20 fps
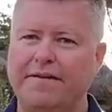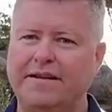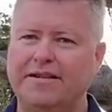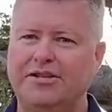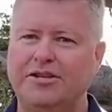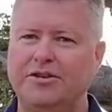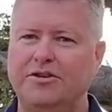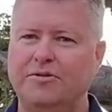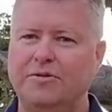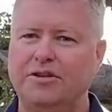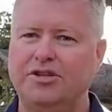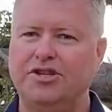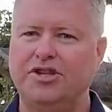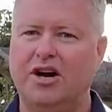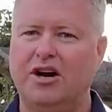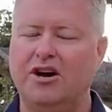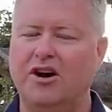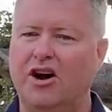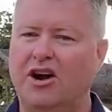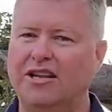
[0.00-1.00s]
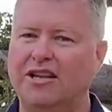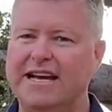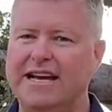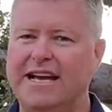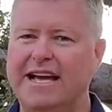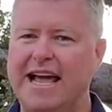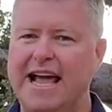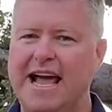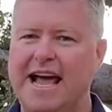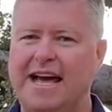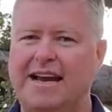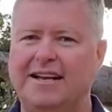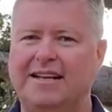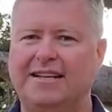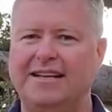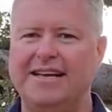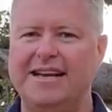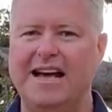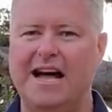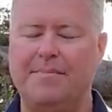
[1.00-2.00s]
into junk hauling and
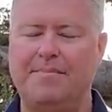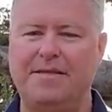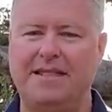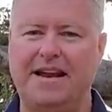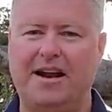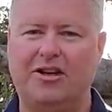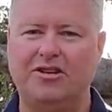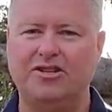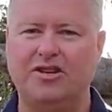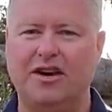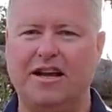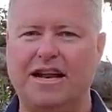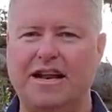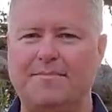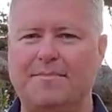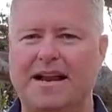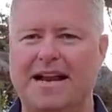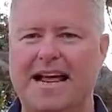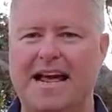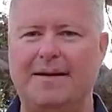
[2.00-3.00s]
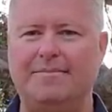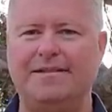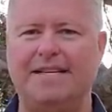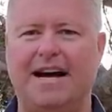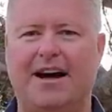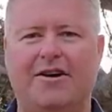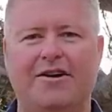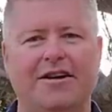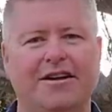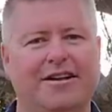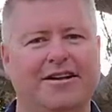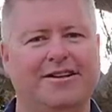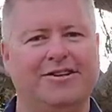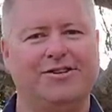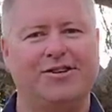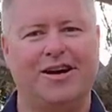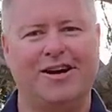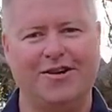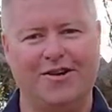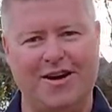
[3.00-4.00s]
cleanup, and then I'll start start getting my names out.
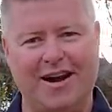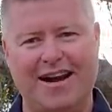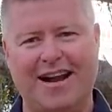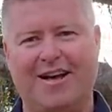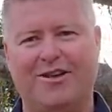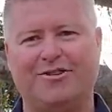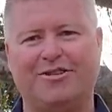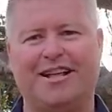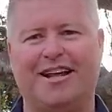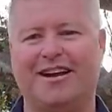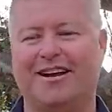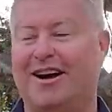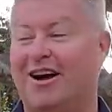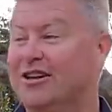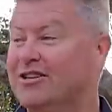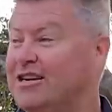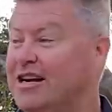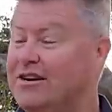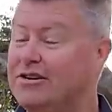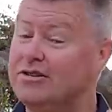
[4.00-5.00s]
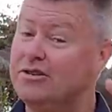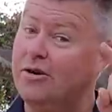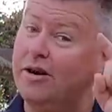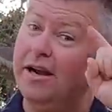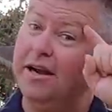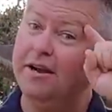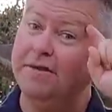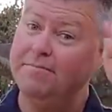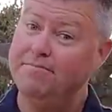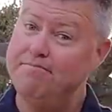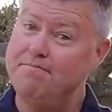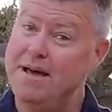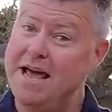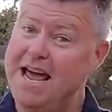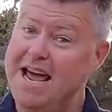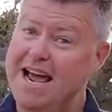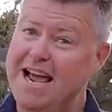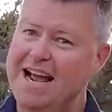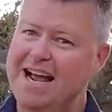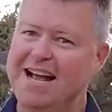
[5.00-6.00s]
So I know right now there's a lot of contractors going,
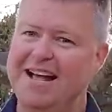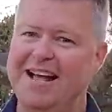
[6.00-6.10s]
bing.